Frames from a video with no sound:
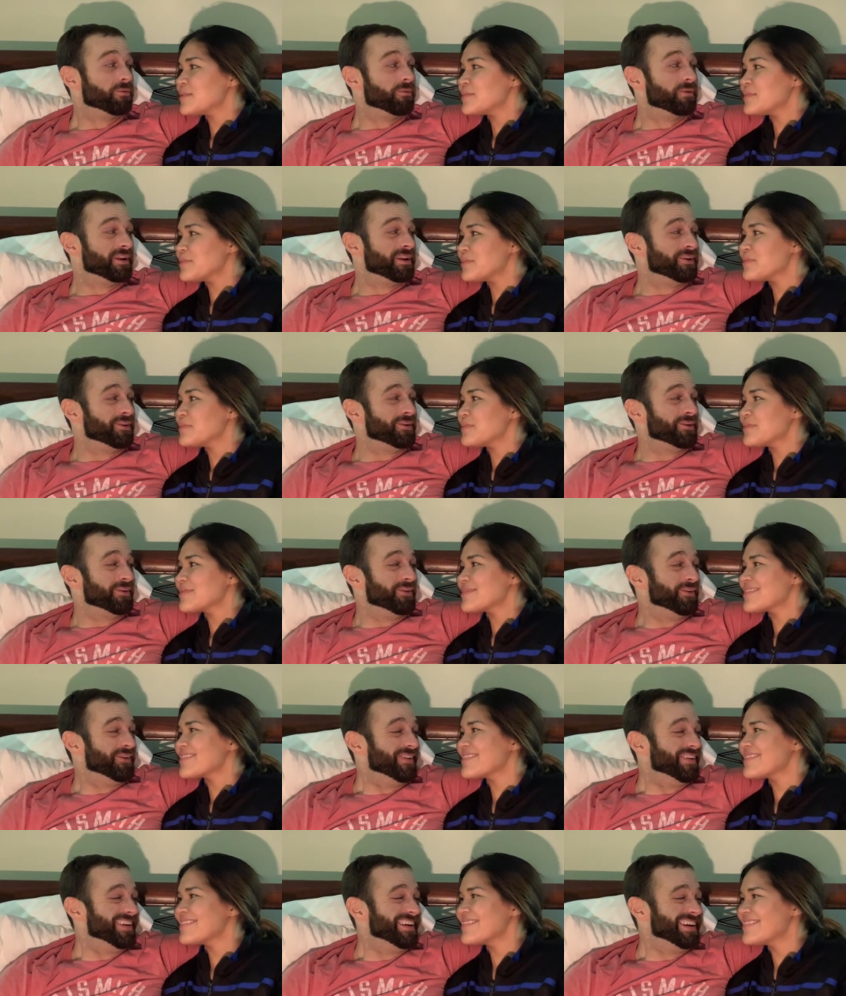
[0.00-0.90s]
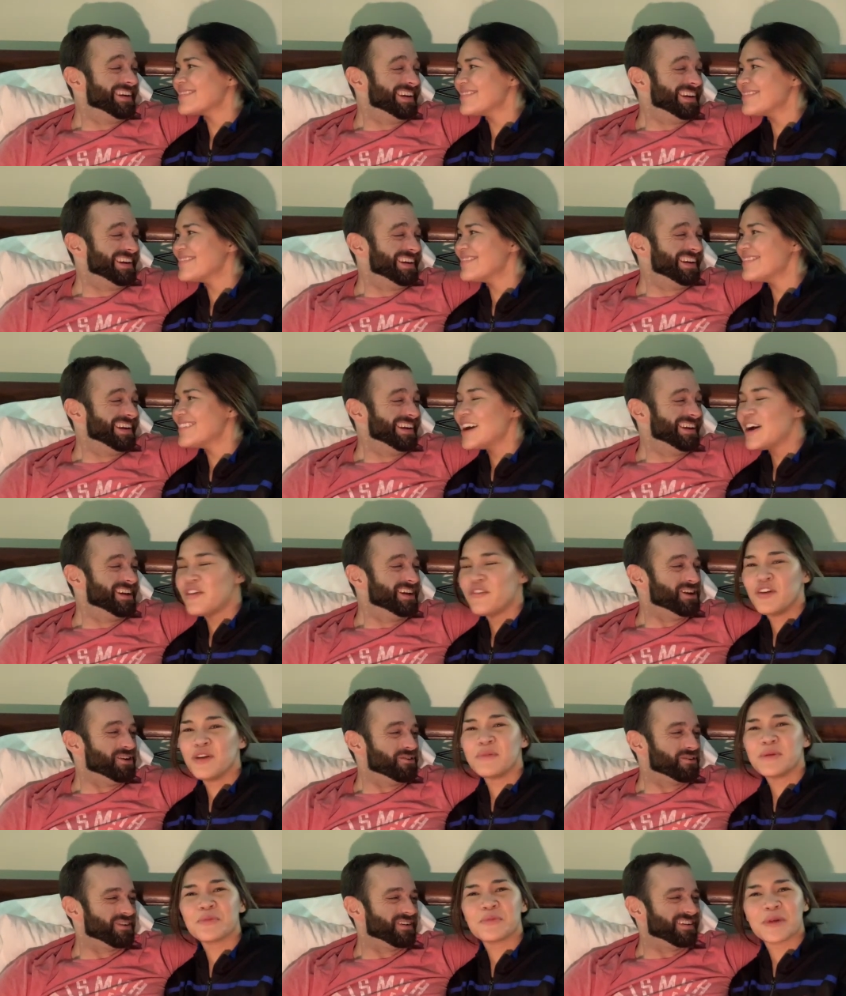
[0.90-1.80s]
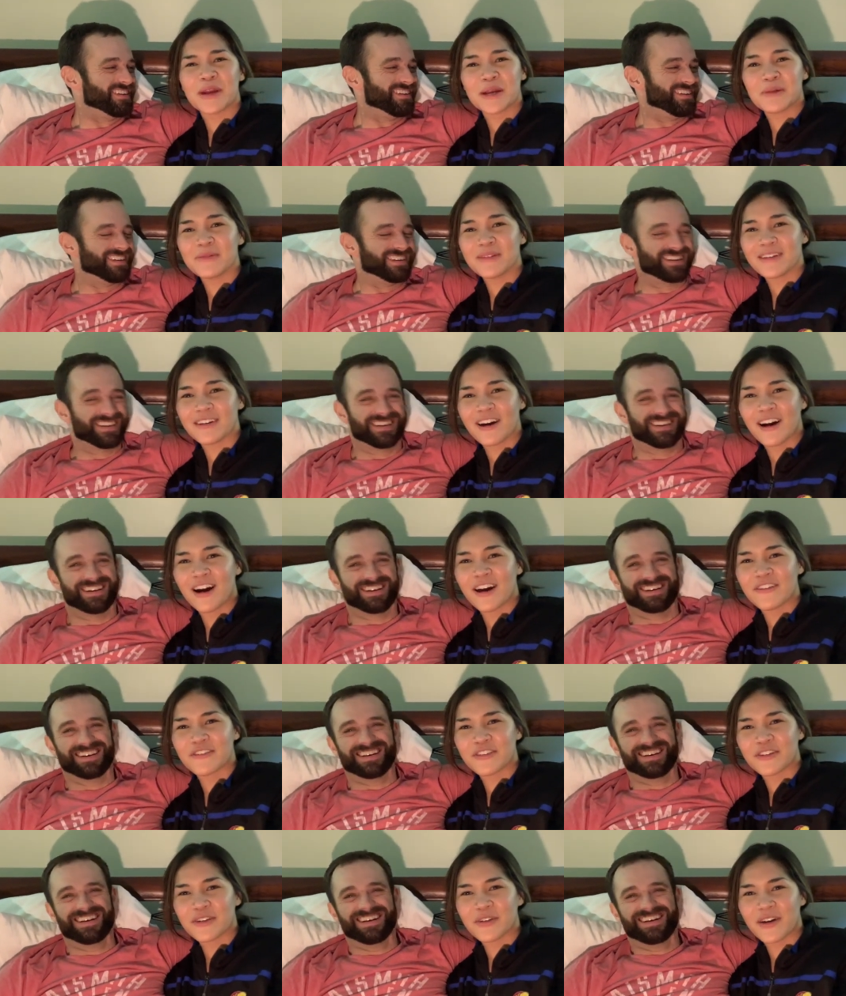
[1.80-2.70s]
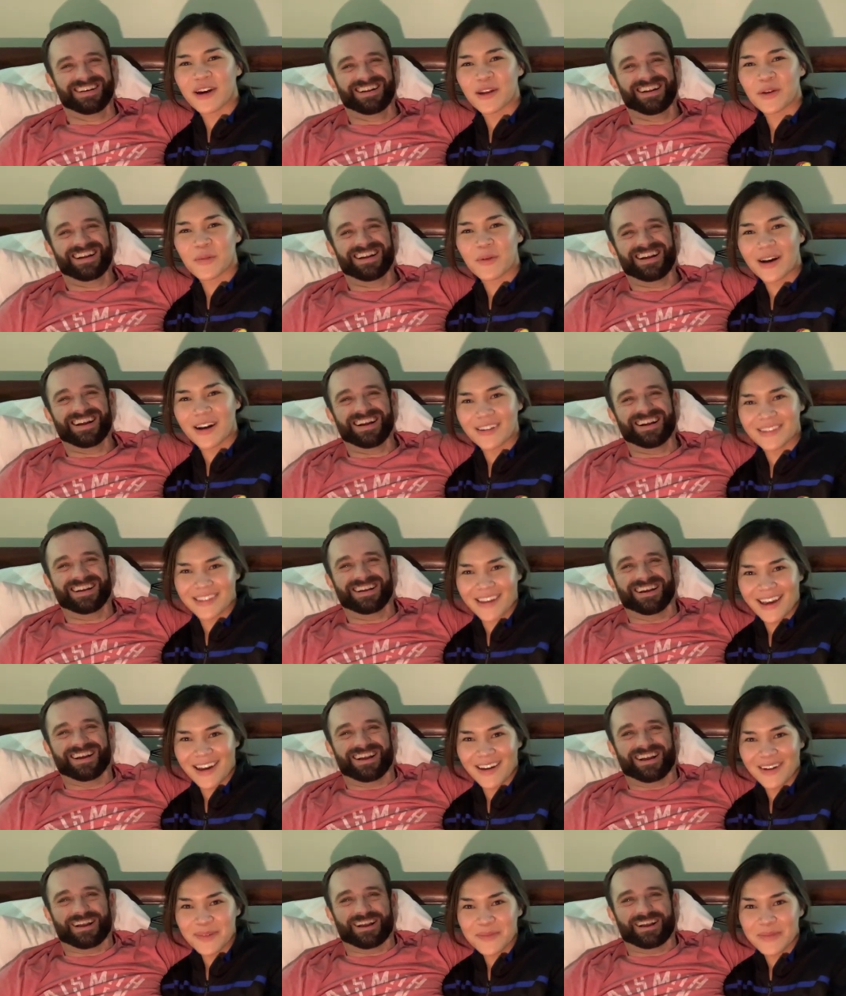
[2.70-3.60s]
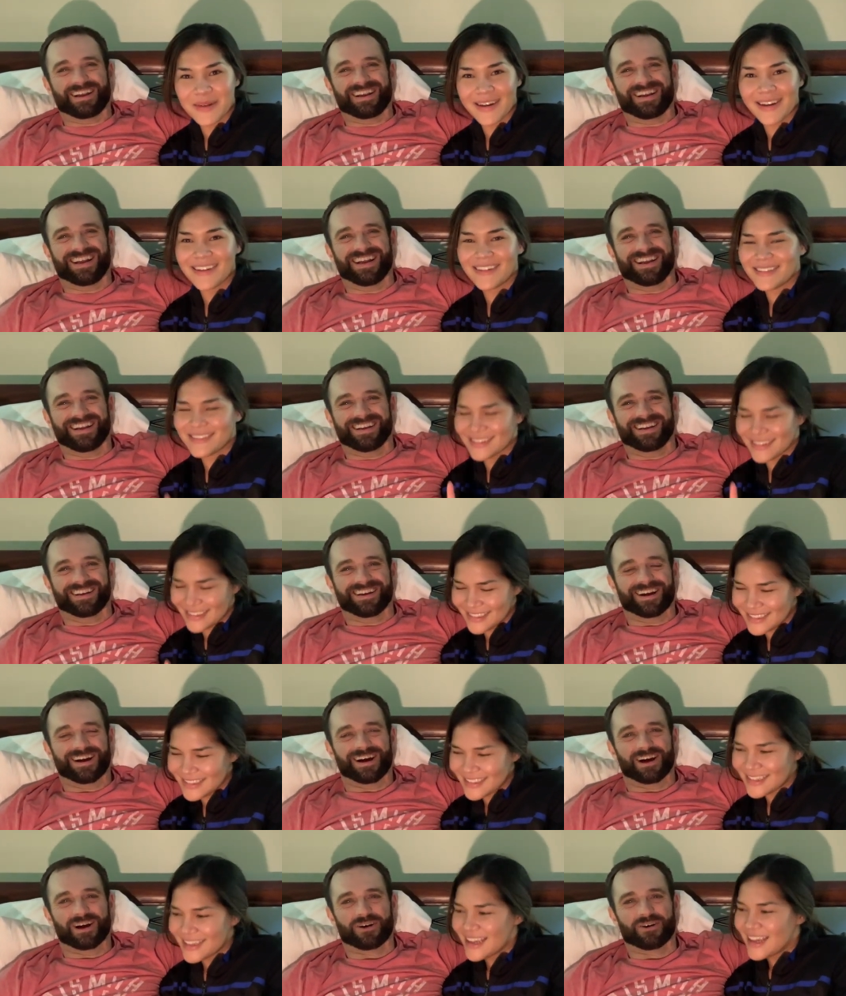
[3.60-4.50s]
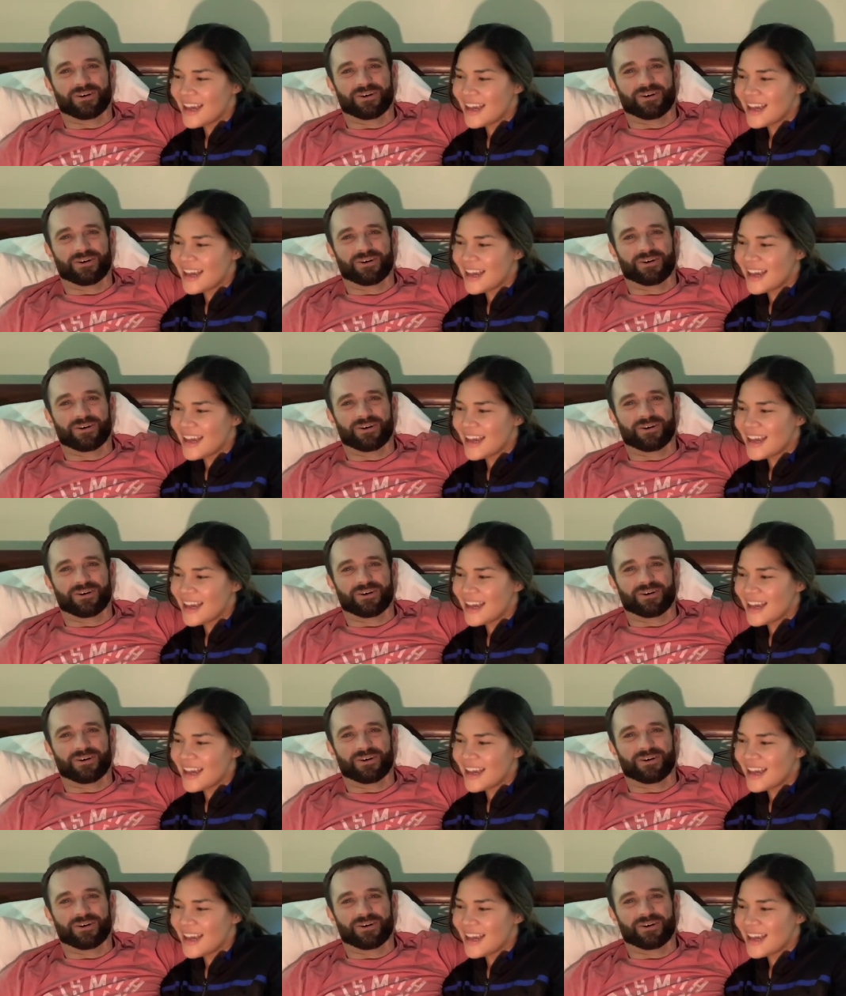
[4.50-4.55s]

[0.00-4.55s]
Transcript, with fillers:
Speaker 1: We do we've been rambling on for quite a while now, but yeah.